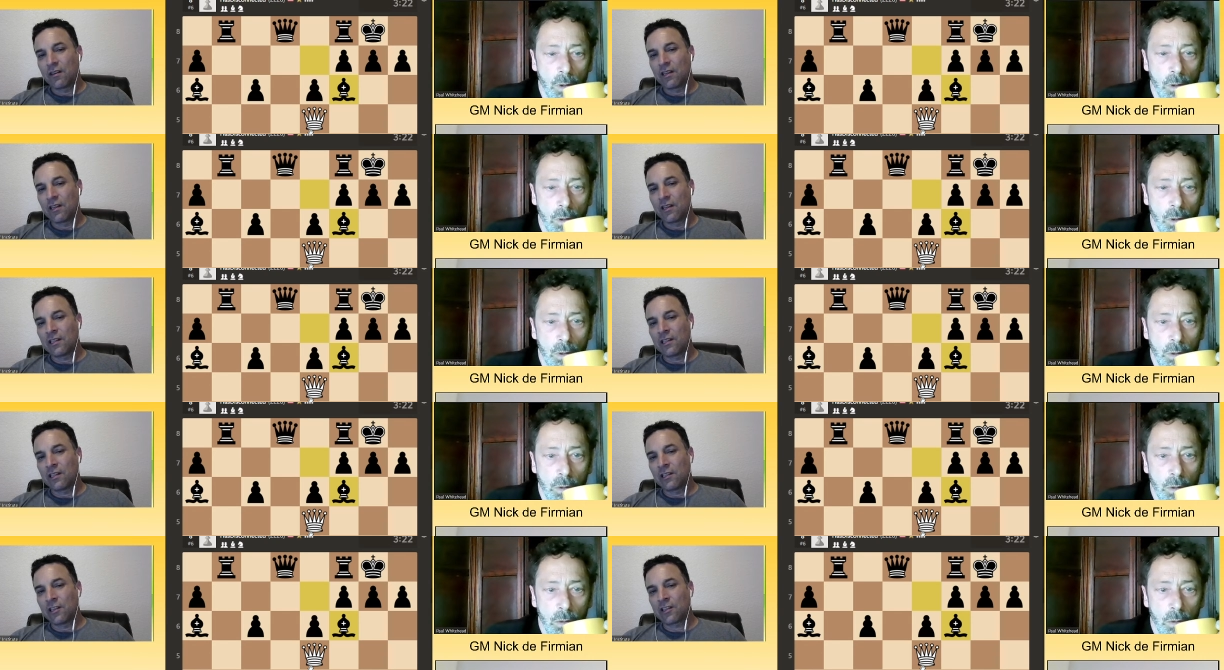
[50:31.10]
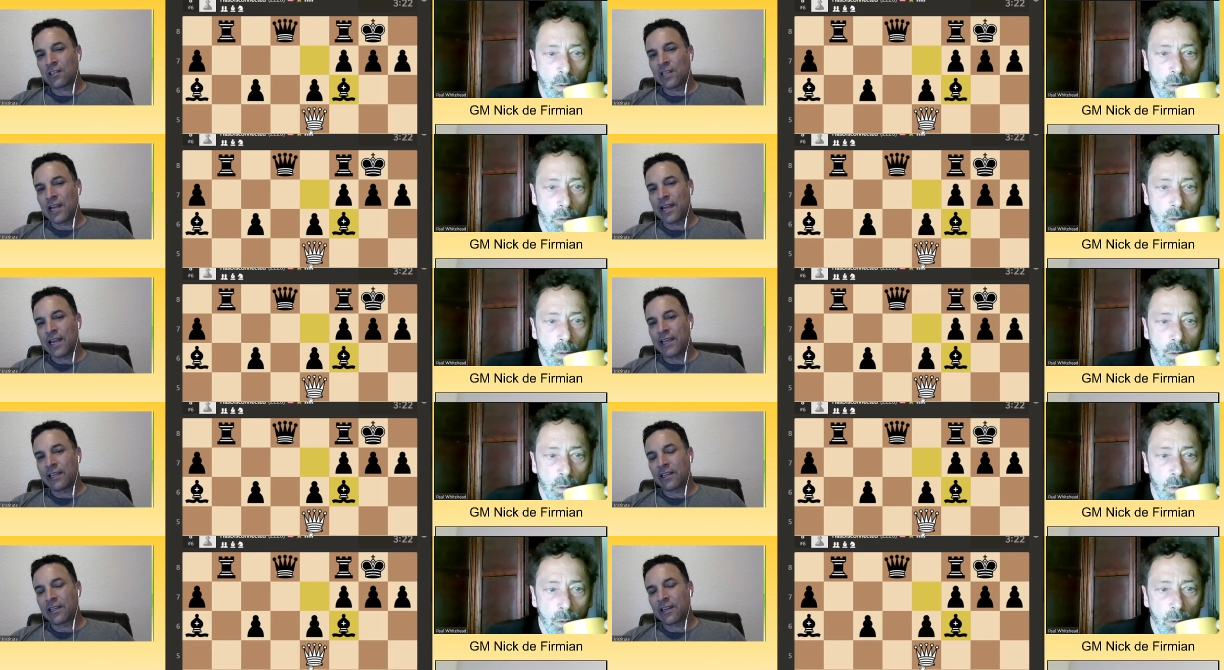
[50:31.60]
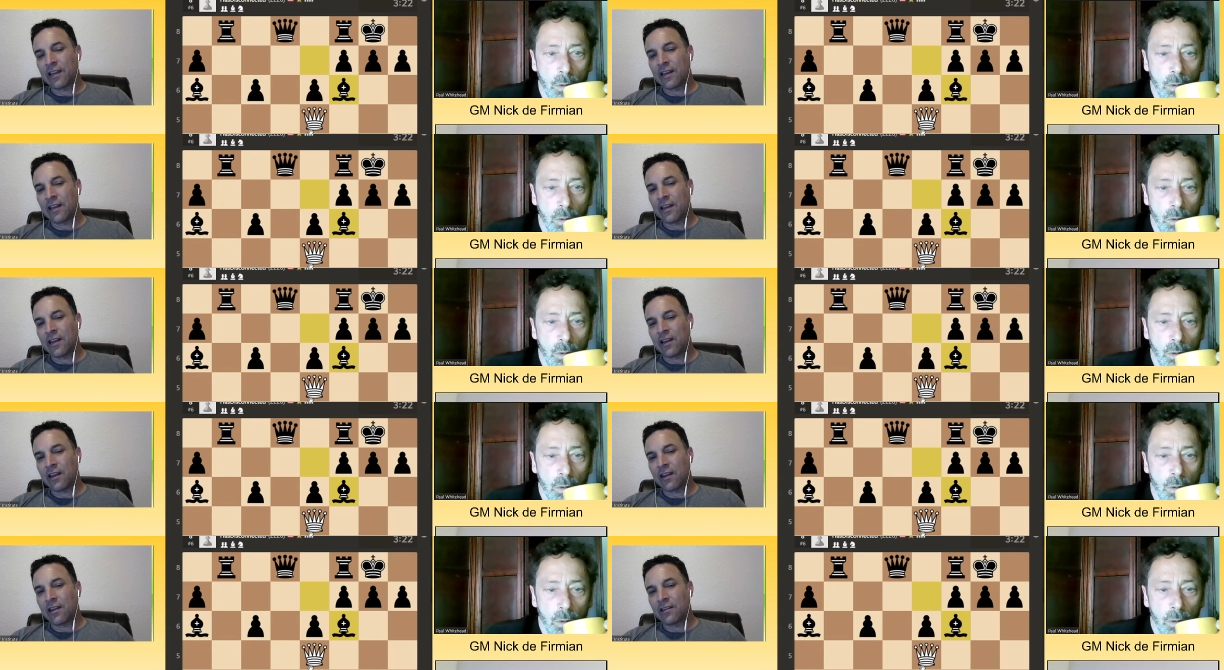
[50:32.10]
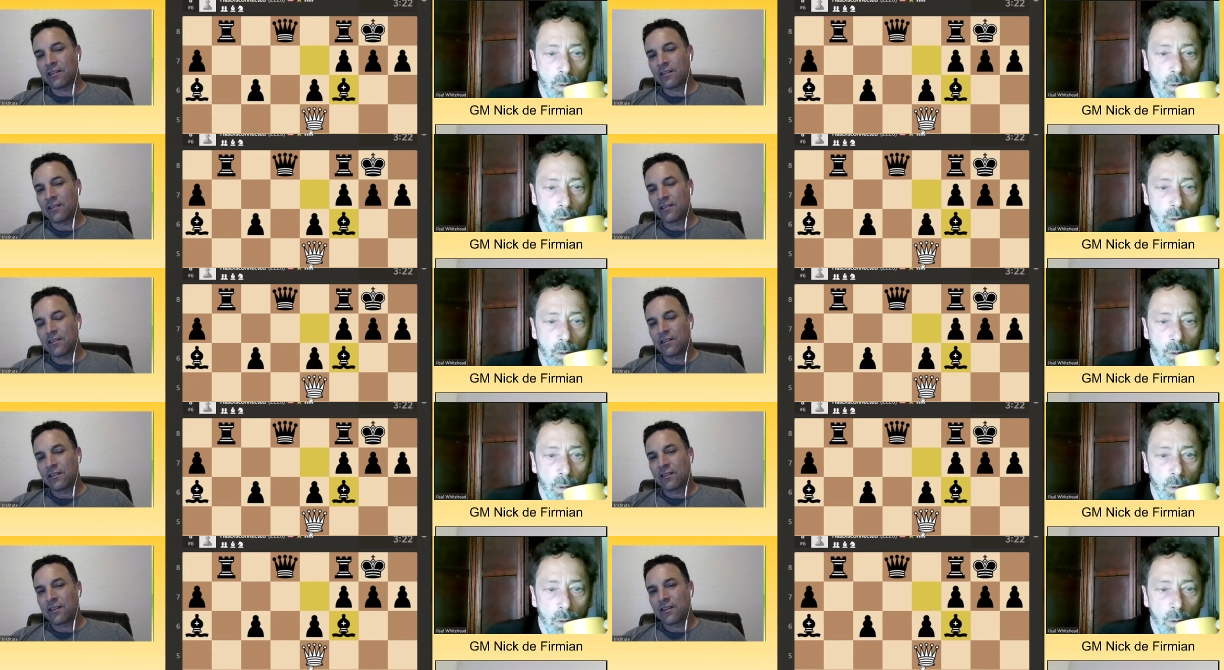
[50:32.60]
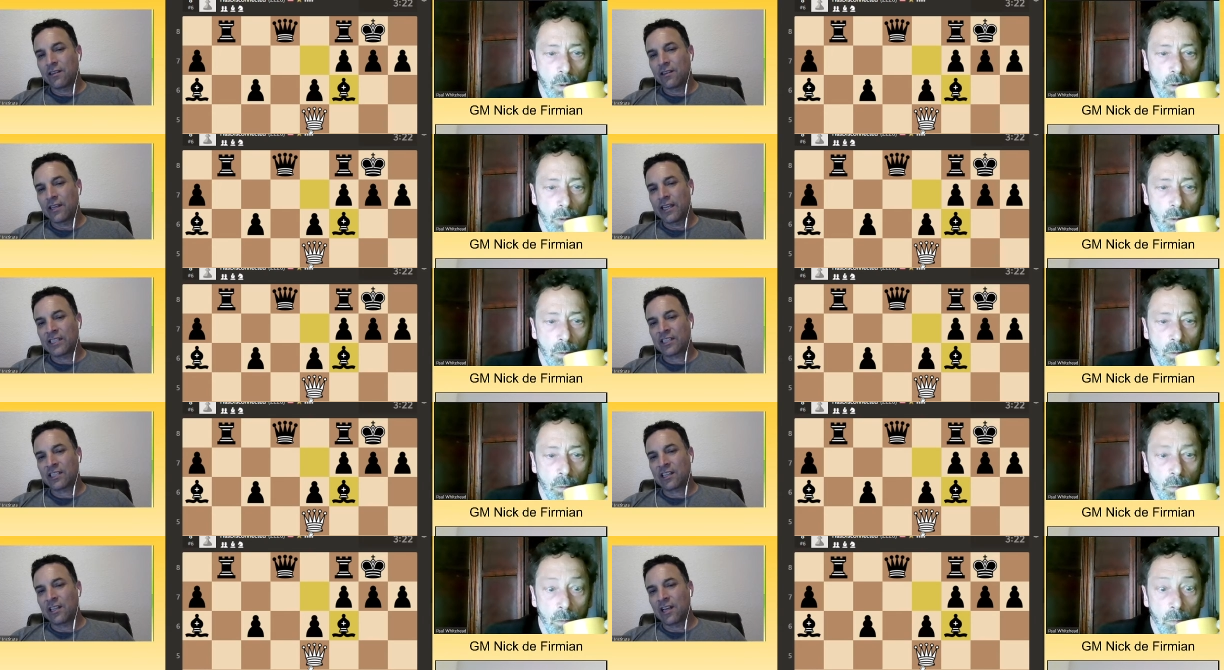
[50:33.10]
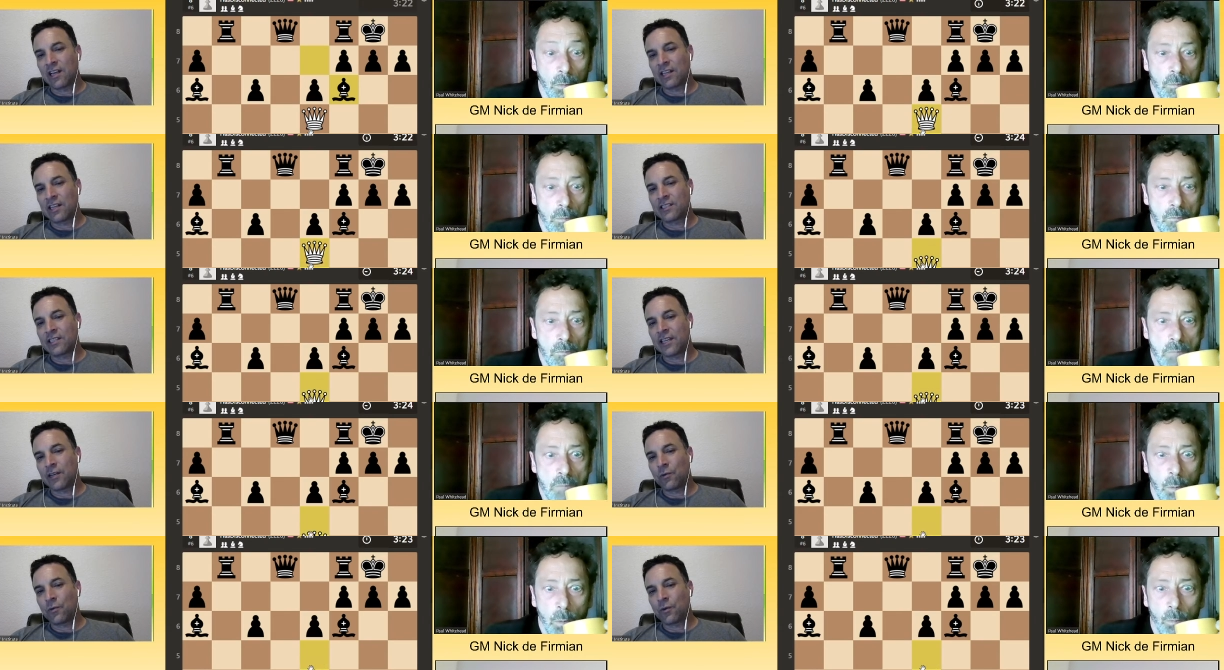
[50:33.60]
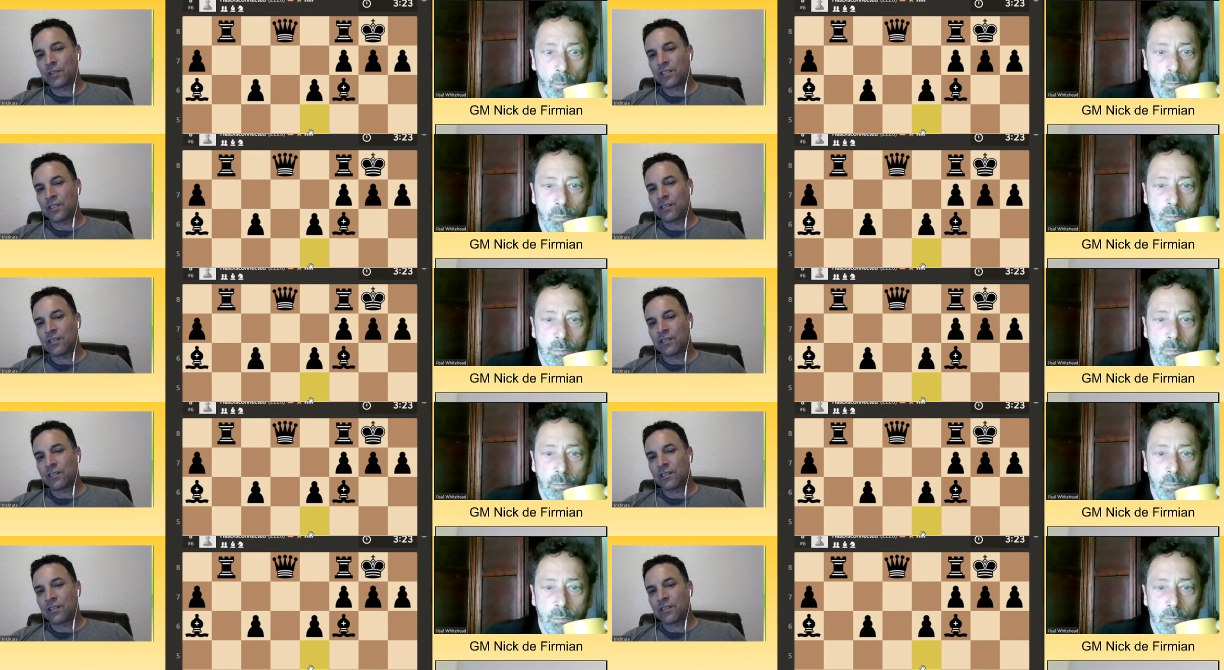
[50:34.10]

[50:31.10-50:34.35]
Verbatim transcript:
Speaker 1: It looked like uh, Escalante was